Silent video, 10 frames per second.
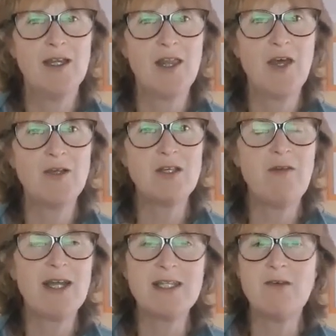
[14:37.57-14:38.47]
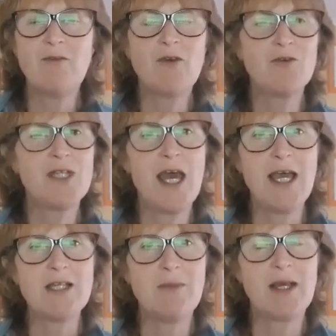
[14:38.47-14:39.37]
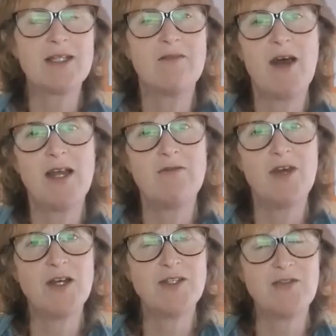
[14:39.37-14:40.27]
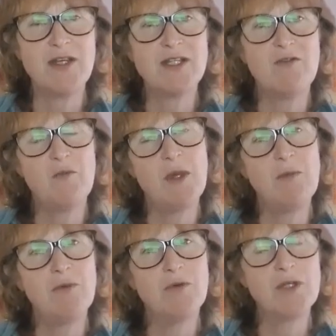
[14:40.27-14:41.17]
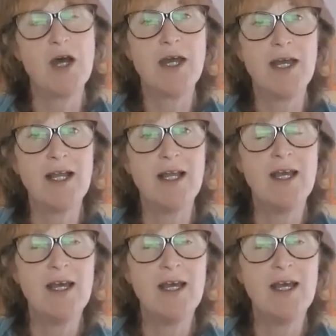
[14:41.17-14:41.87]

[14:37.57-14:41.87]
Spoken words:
those who've had difficult days because of anniversaries of people dying.